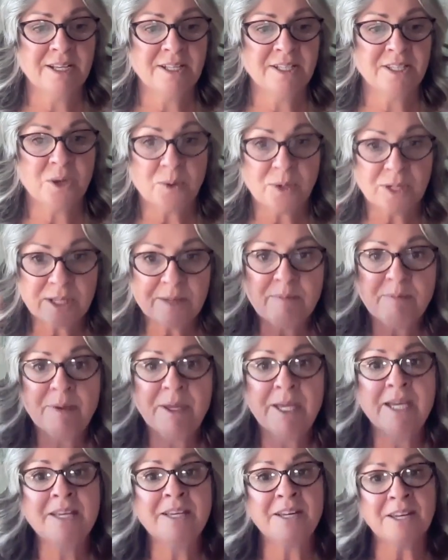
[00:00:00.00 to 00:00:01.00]
So it's
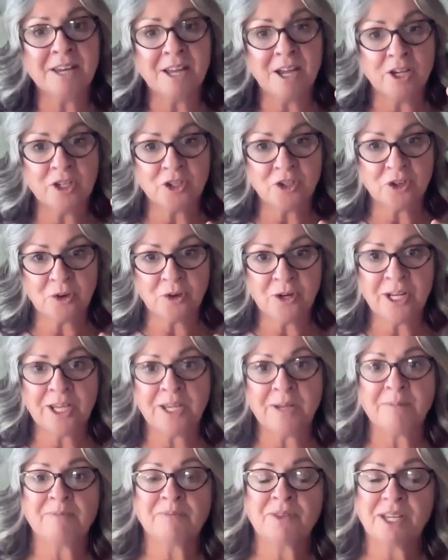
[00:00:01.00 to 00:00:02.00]
been a
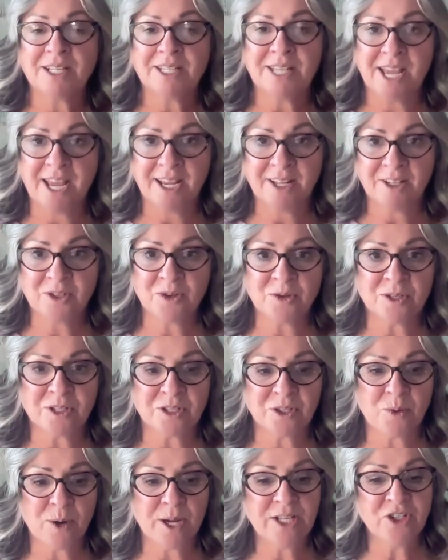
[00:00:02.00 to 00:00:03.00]
journey to answer
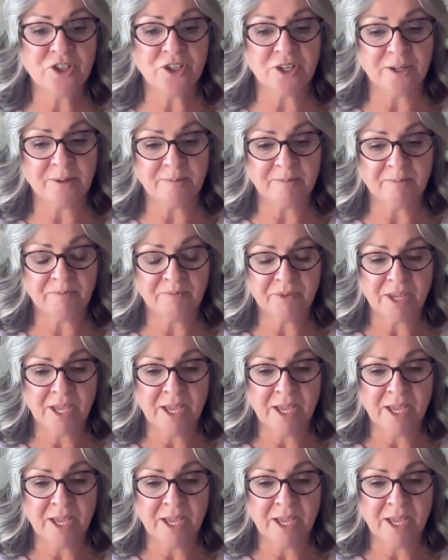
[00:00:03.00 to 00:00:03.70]
this question.